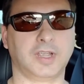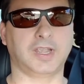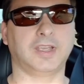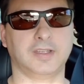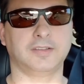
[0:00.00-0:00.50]

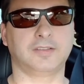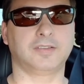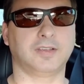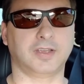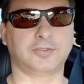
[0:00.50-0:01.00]
and
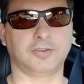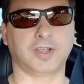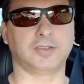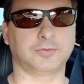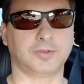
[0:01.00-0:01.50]
show you
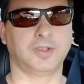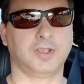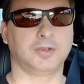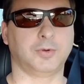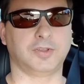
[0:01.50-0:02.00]
guys
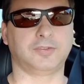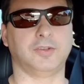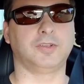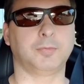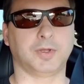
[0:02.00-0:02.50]
what he's doing.